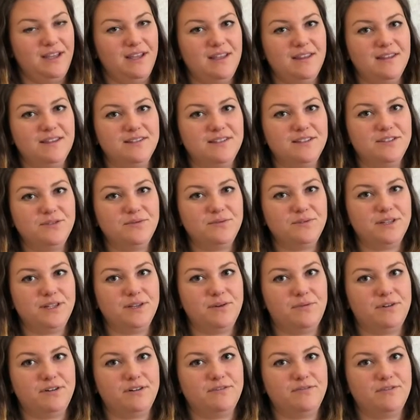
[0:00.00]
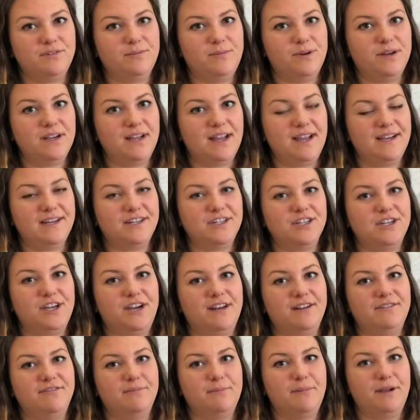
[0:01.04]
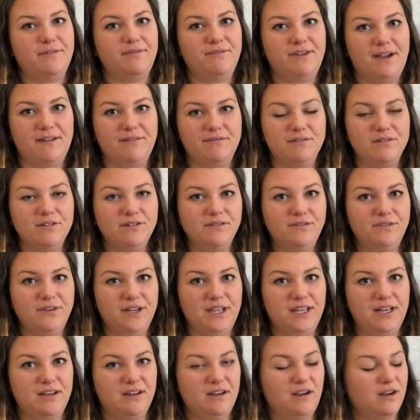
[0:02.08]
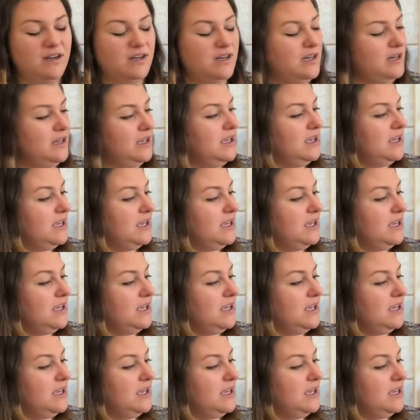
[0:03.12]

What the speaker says: This is a really wonderful book. I actually got it for my 5-year-old for kindergarten